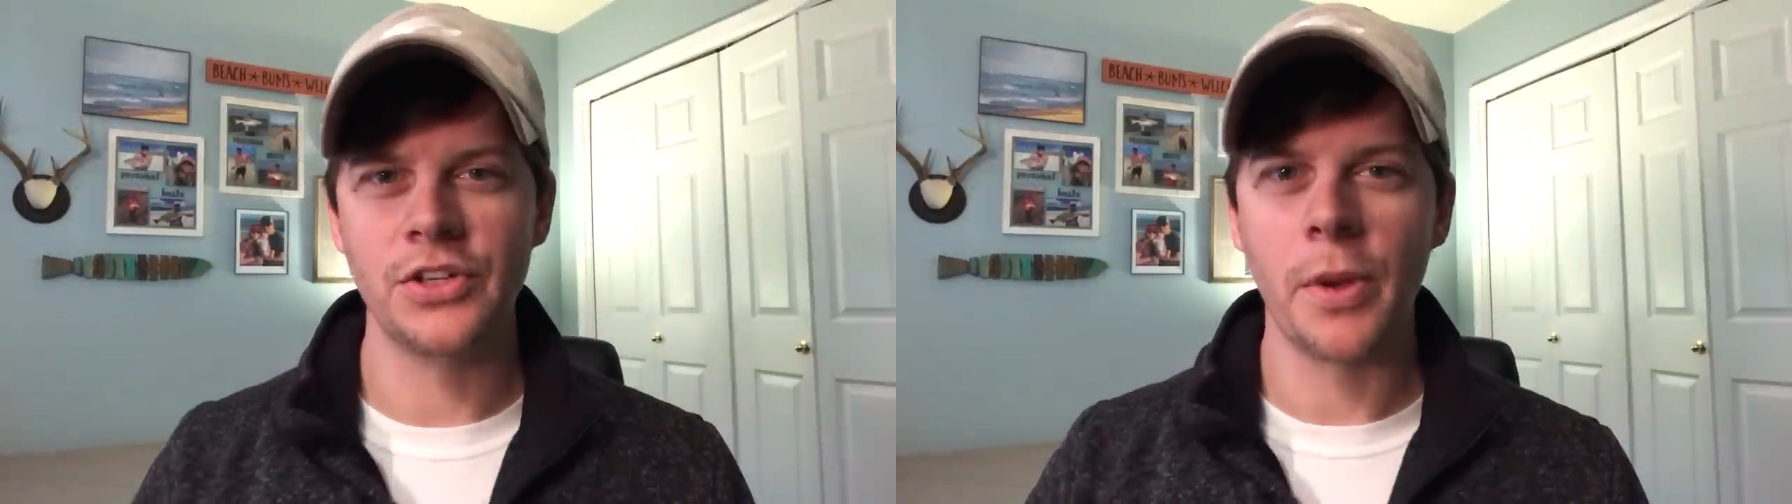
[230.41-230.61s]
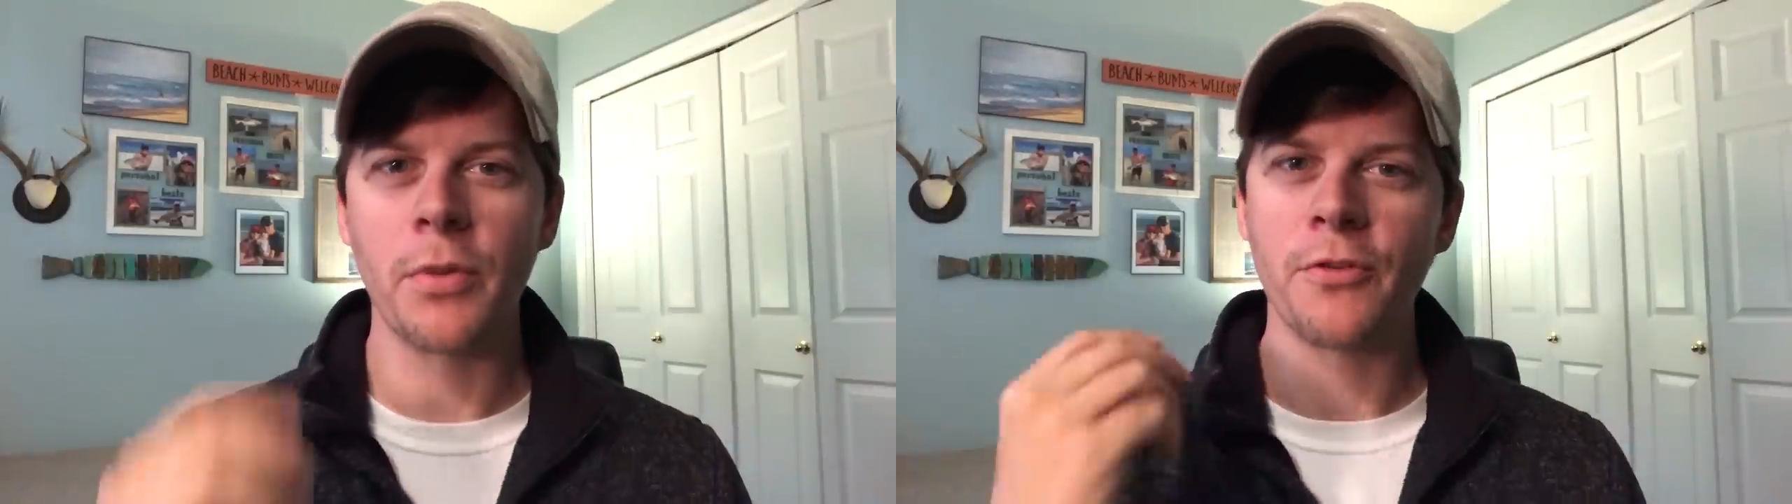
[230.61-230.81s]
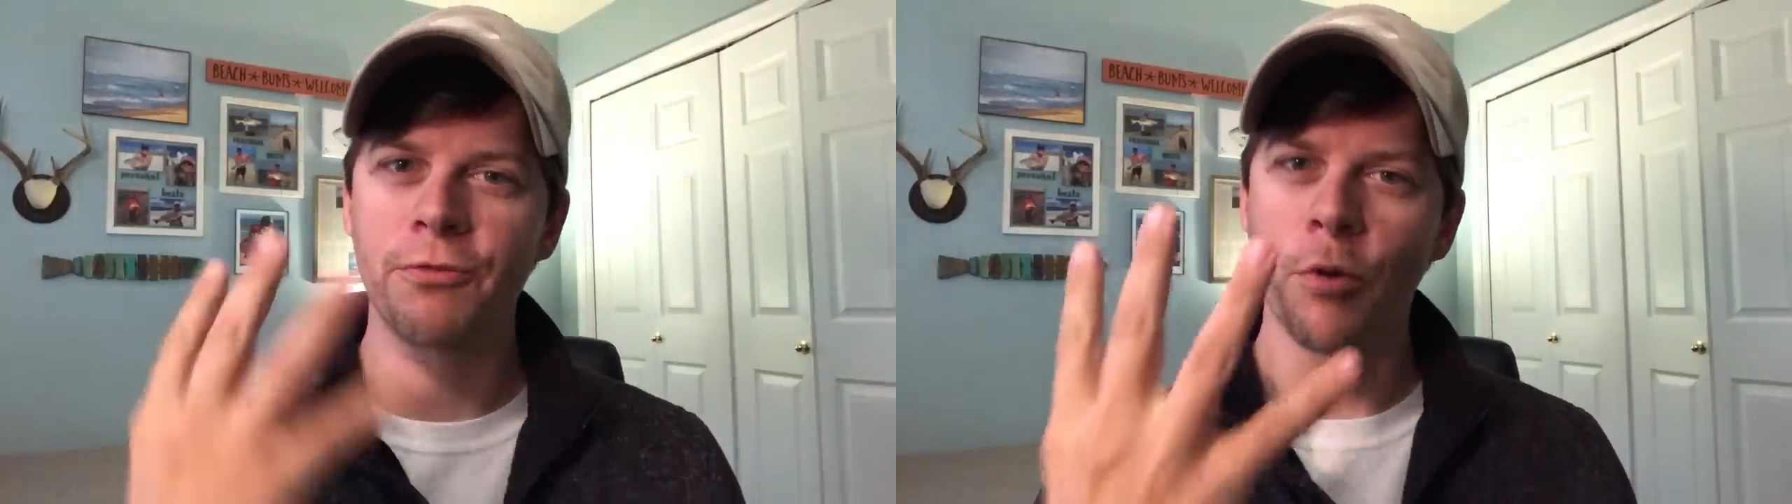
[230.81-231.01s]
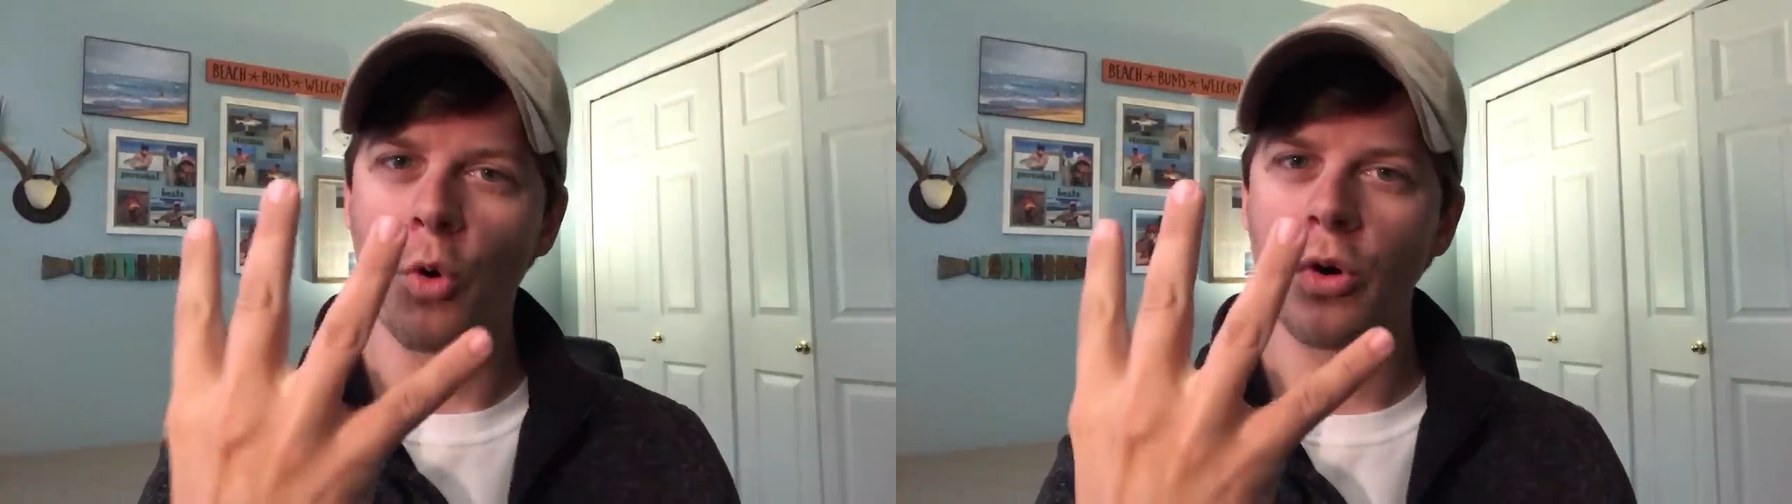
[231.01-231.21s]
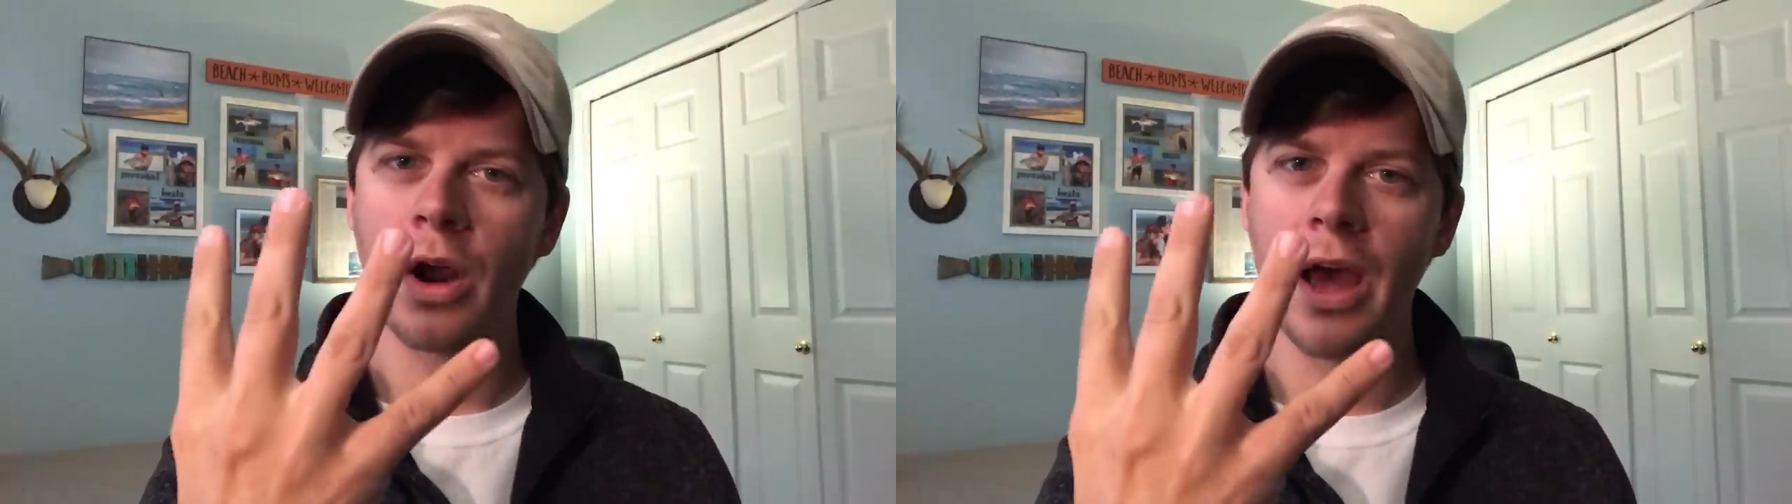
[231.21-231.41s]
Number
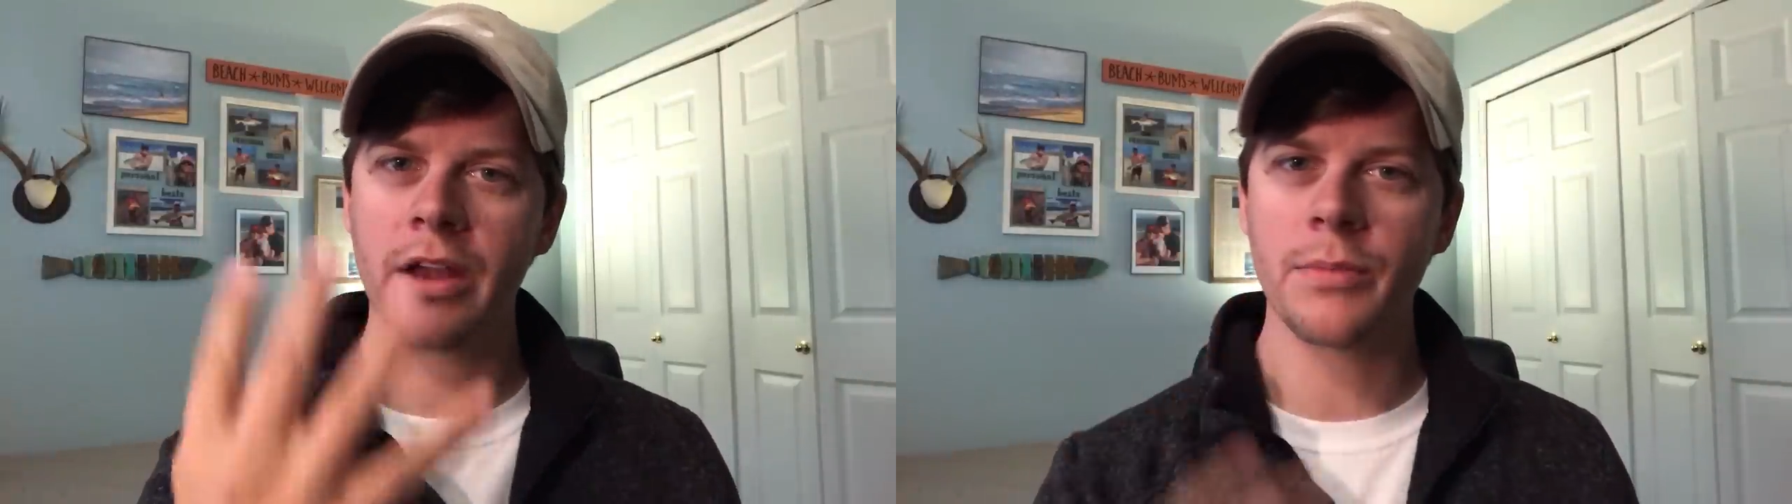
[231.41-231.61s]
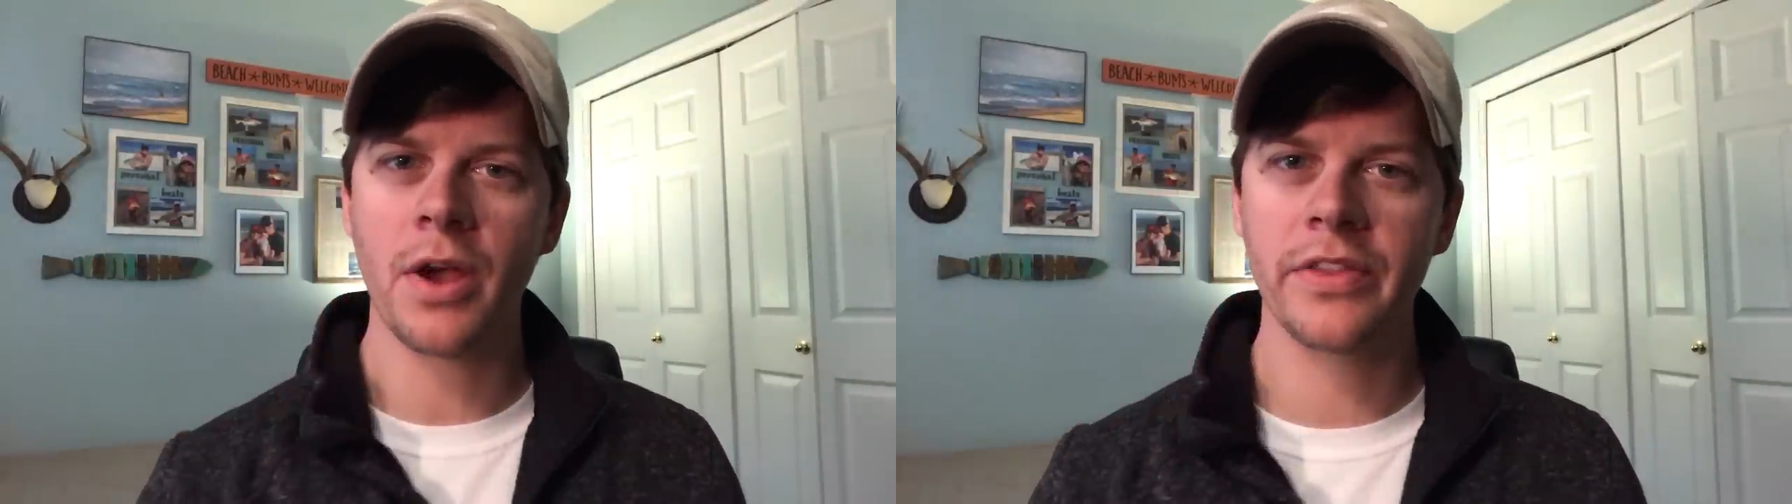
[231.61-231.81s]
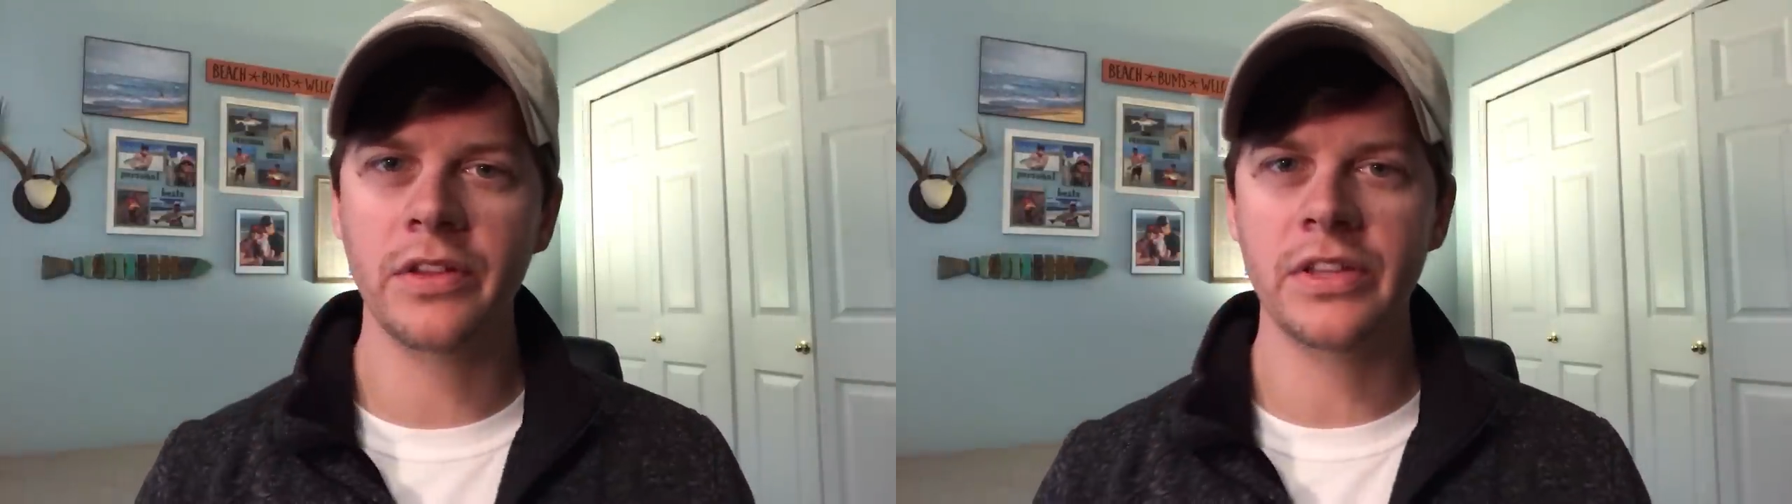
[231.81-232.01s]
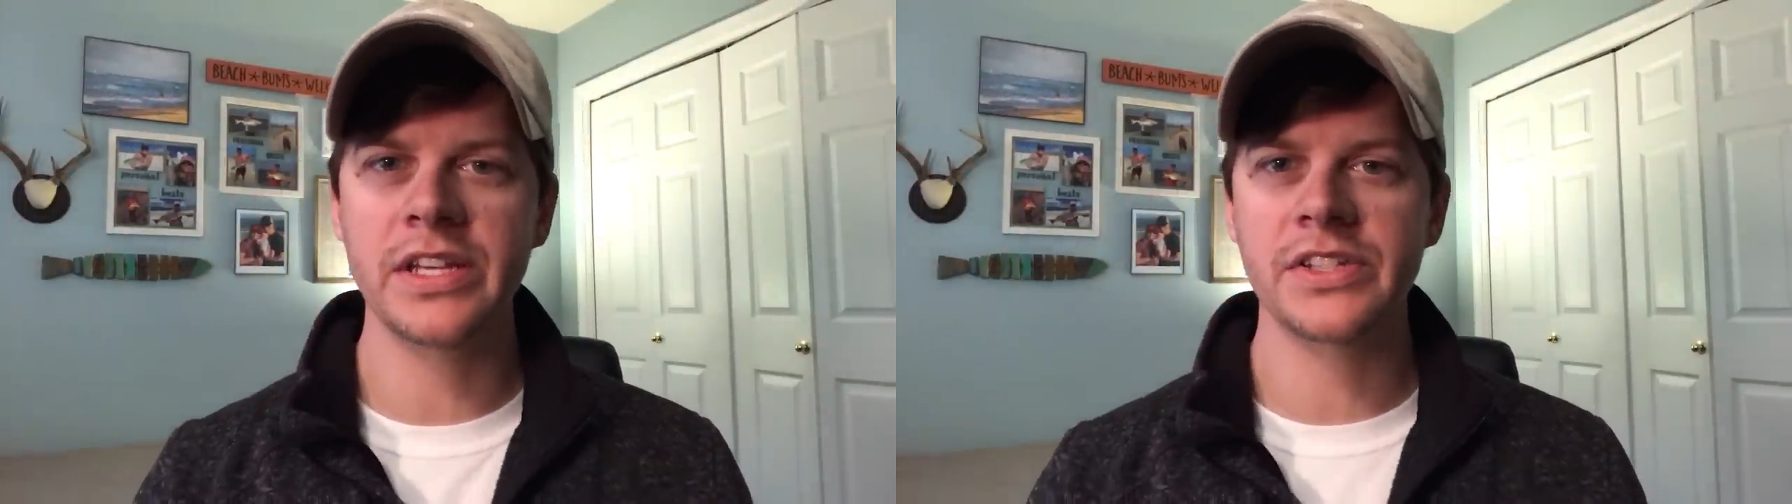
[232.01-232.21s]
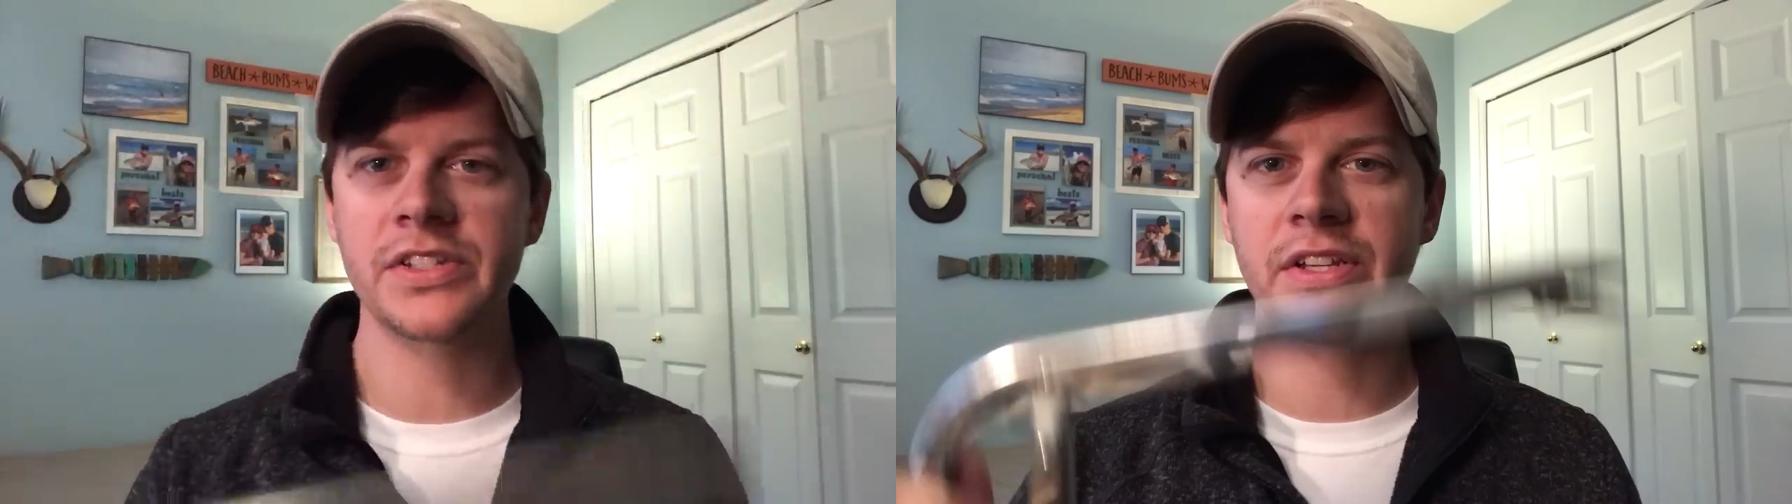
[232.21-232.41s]
four item on the
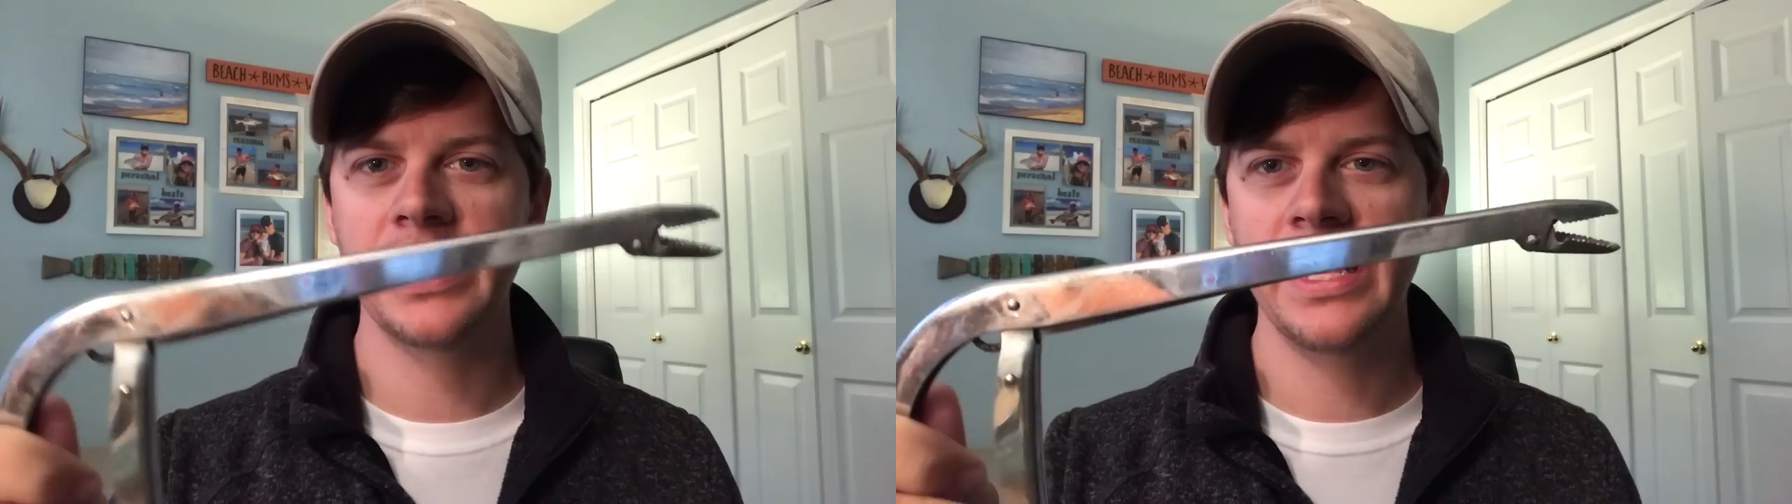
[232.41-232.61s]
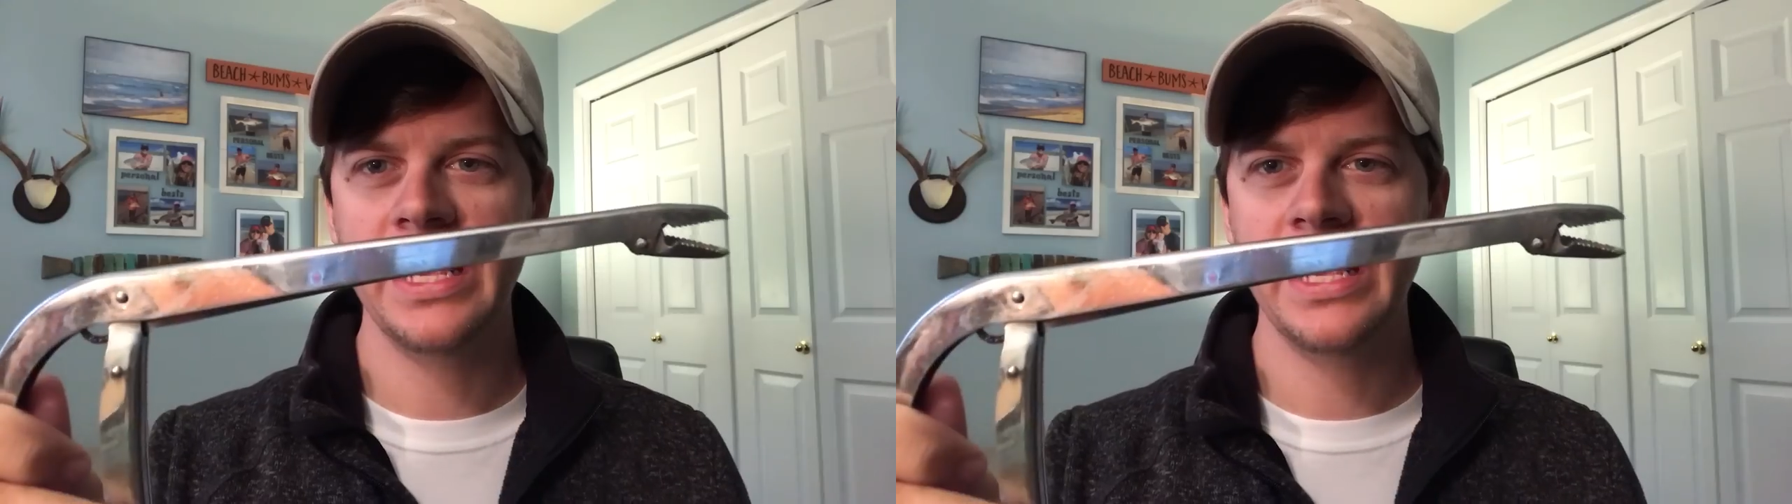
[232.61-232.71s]
list